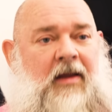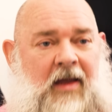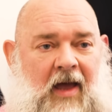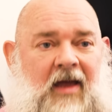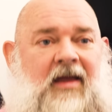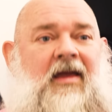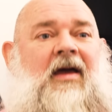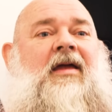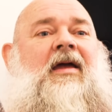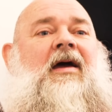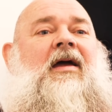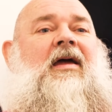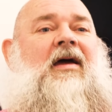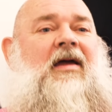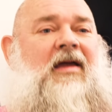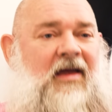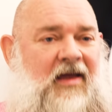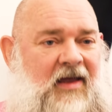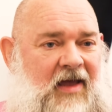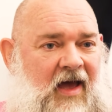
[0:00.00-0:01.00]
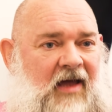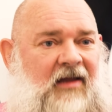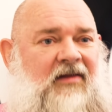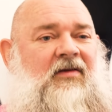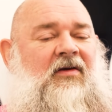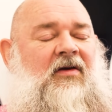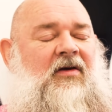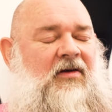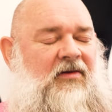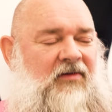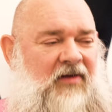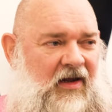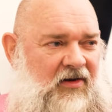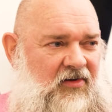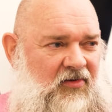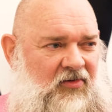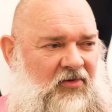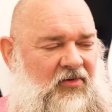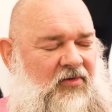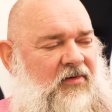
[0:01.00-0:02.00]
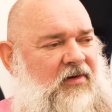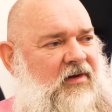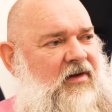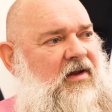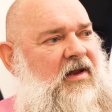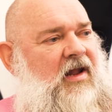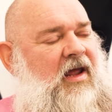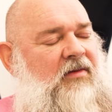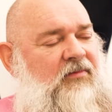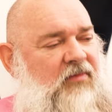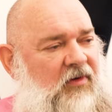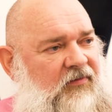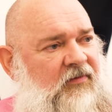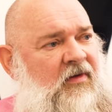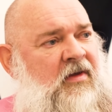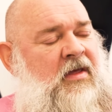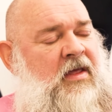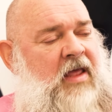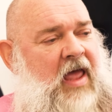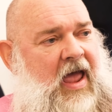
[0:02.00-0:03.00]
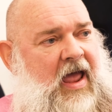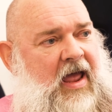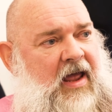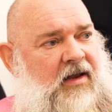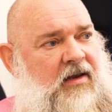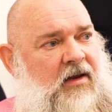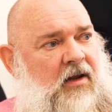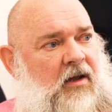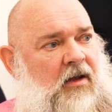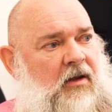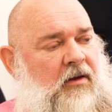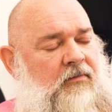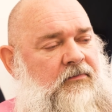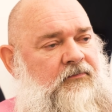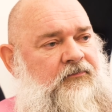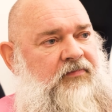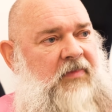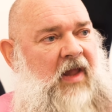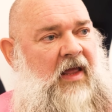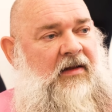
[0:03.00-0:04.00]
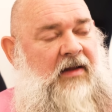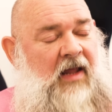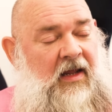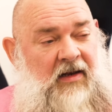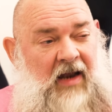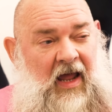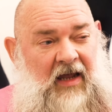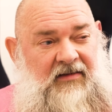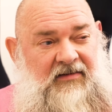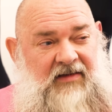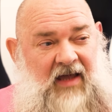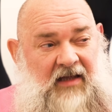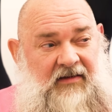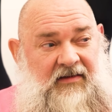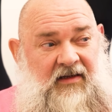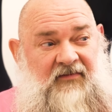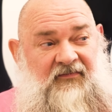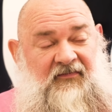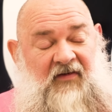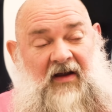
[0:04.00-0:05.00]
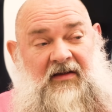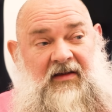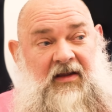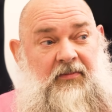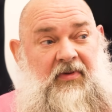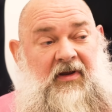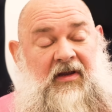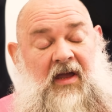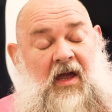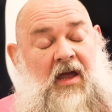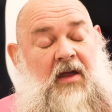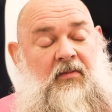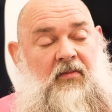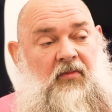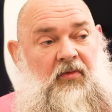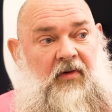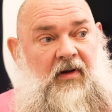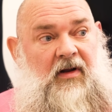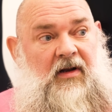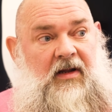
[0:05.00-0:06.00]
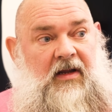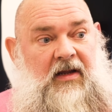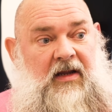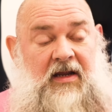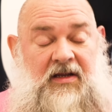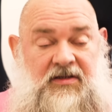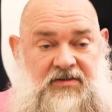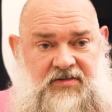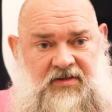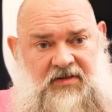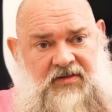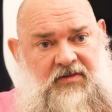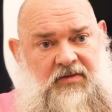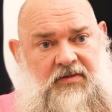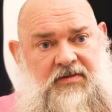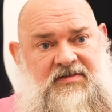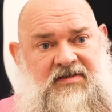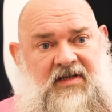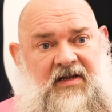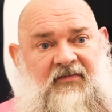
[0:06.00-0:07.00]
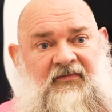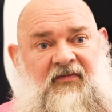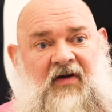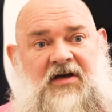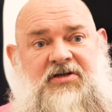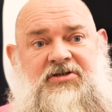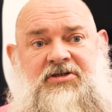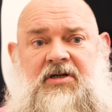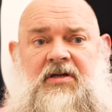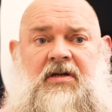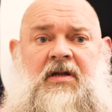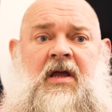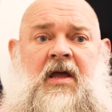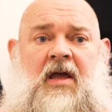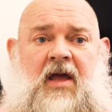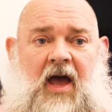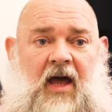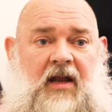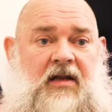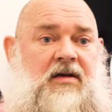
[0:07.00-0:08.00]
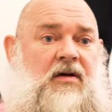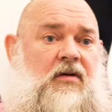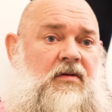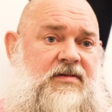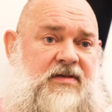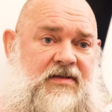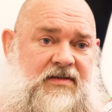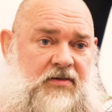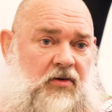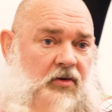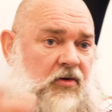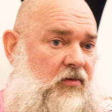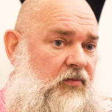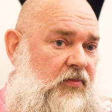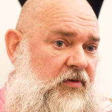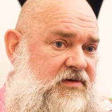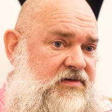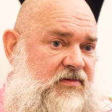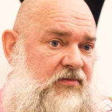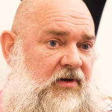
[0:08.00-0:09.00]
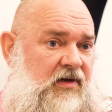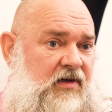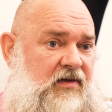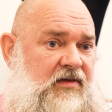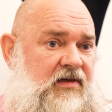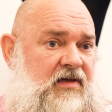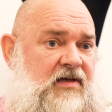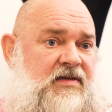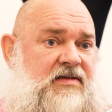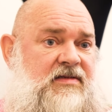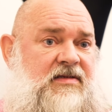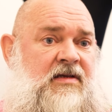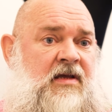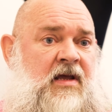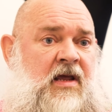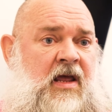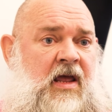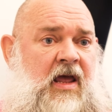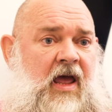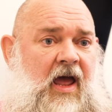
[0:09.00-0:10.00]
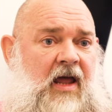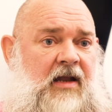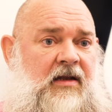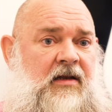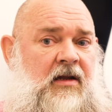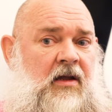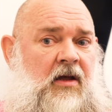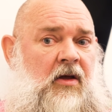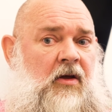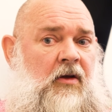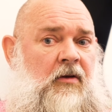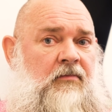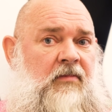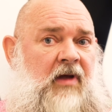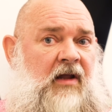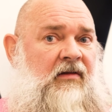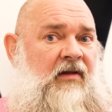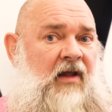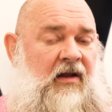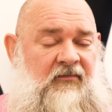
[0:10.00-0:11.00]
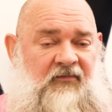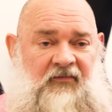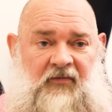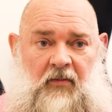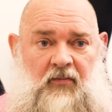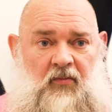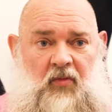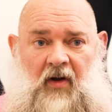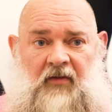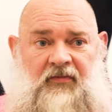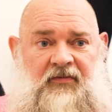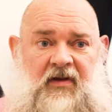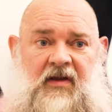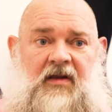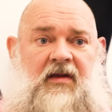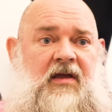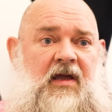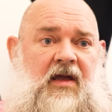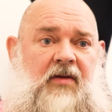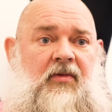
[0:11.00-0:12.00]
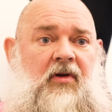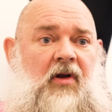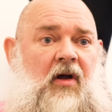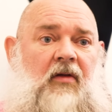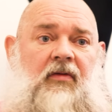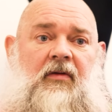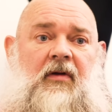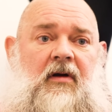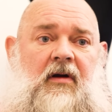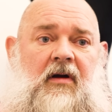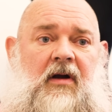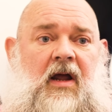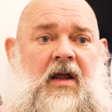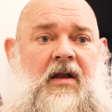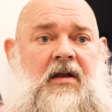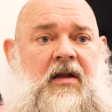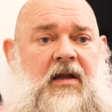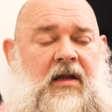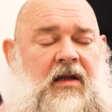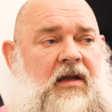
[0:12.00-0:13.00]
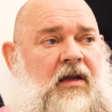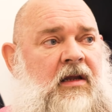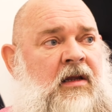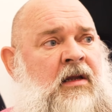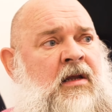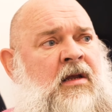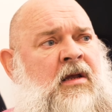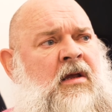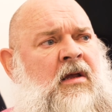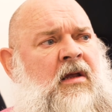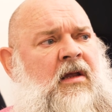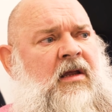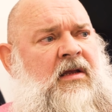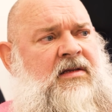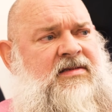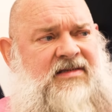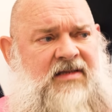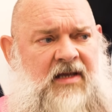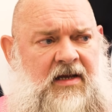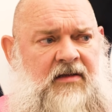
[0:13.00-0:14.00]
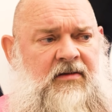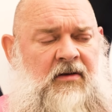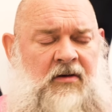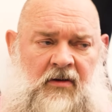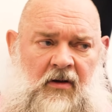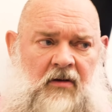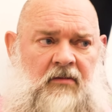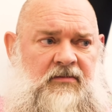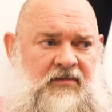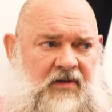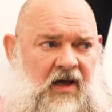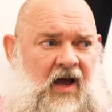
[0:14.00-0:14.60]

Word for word: Yeah. I don't know the name, but and like that, in fact, he became really introduced in fashion, and he also saw the possibilities. And then from one thing came another, and he stayed a long